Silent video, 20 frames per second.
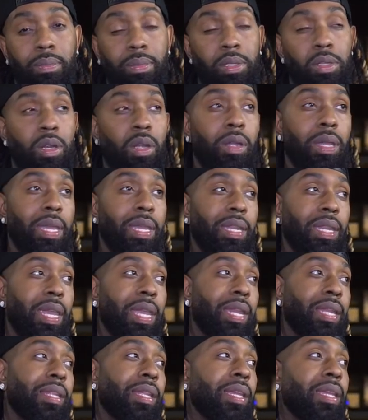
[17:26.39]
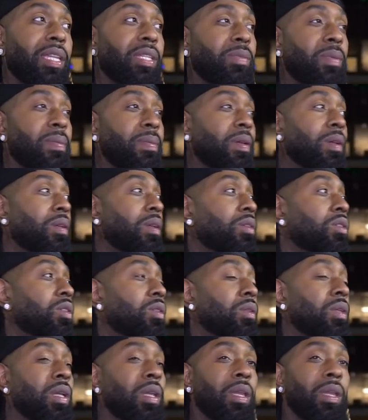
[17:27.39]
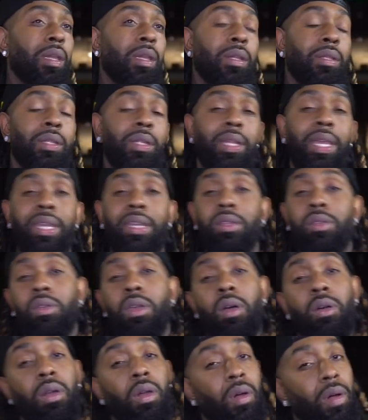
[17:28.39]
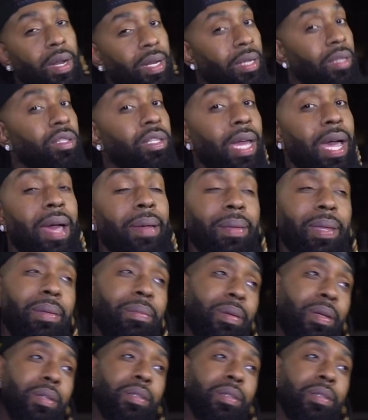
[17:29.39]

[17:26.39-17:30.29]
You know, and, and the thing is, people don't know too, the later you go, the harder your job gets, bro.